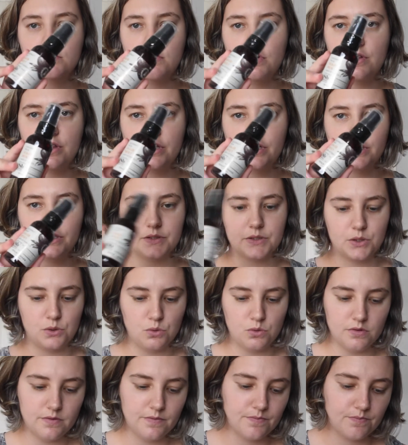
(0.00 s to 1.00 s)
Oh, that's
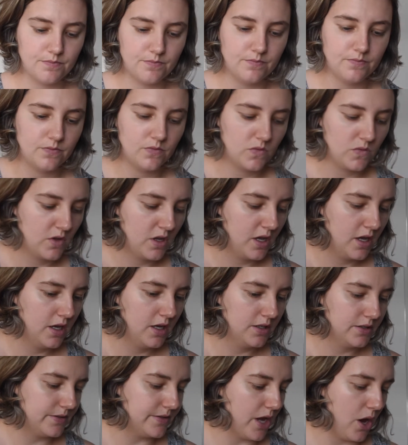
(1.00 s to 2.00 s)
cool.
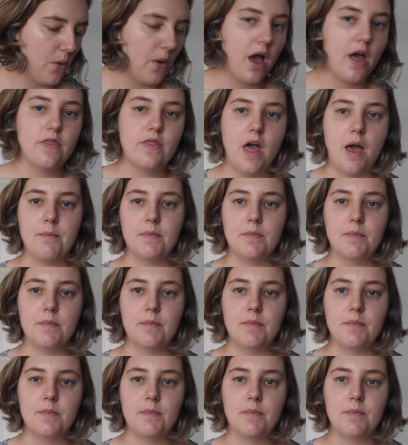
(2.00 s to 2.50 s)
So and